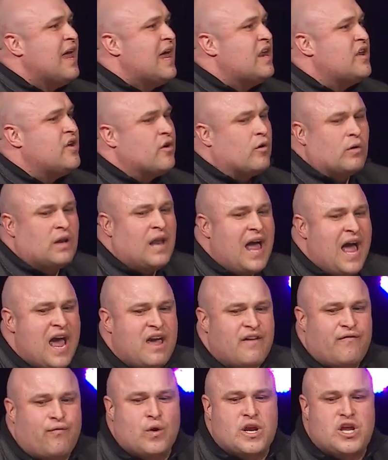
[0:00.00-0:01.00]
in your
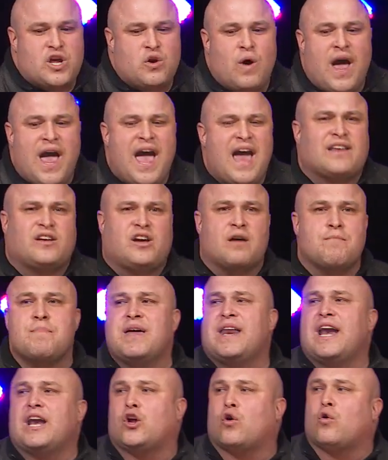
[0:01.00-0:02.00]
life when you had
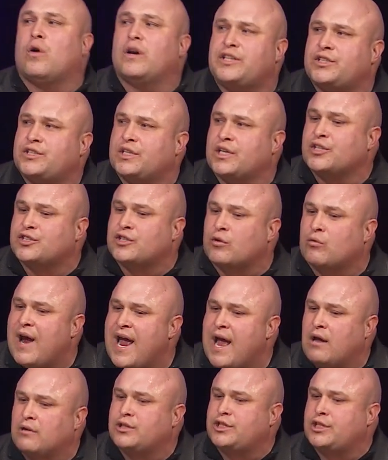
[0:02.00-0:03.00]
committed Christians
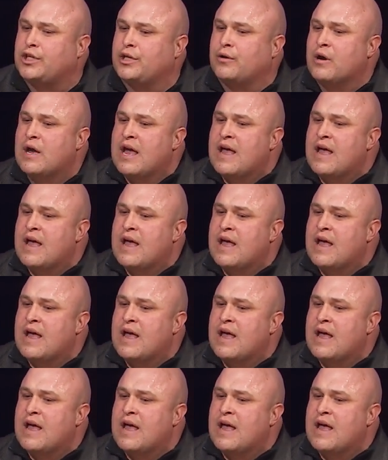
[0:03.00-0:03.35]
around you